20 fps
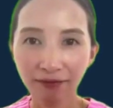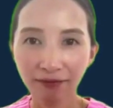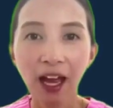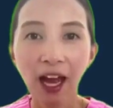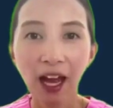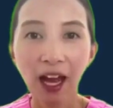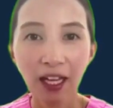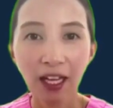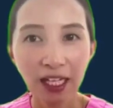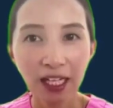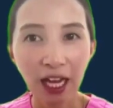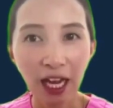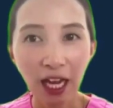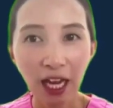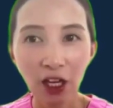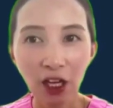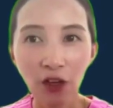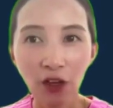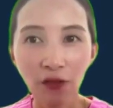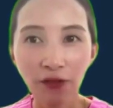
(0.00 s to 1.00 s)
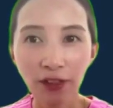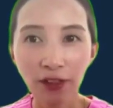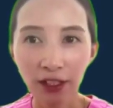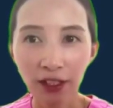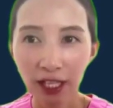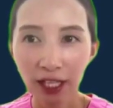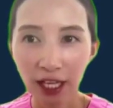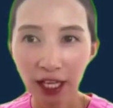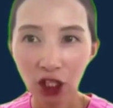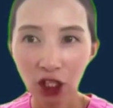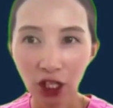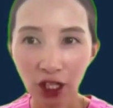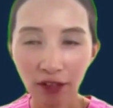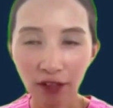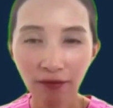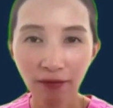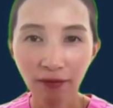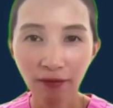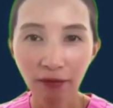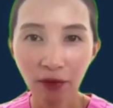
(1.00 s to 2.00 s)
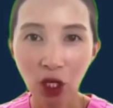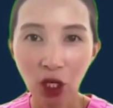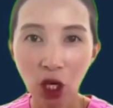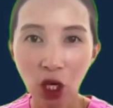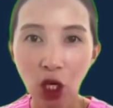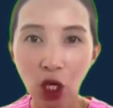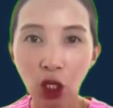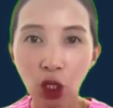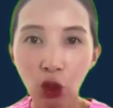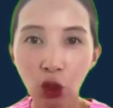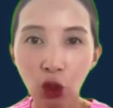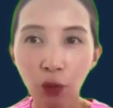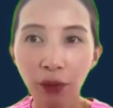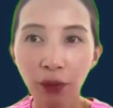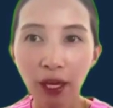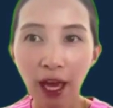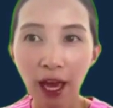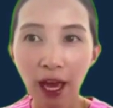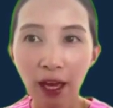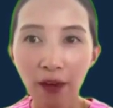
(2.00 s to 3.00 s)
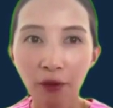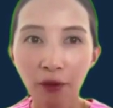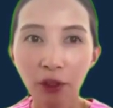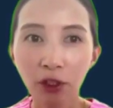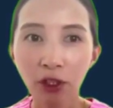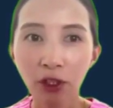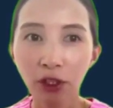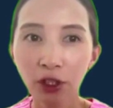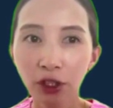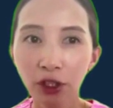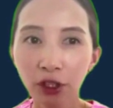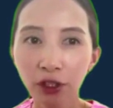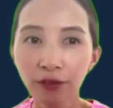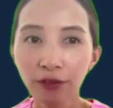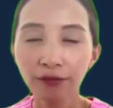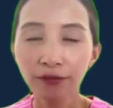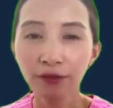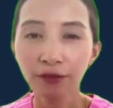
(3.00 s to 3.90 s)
At the end of the session, you'll be able to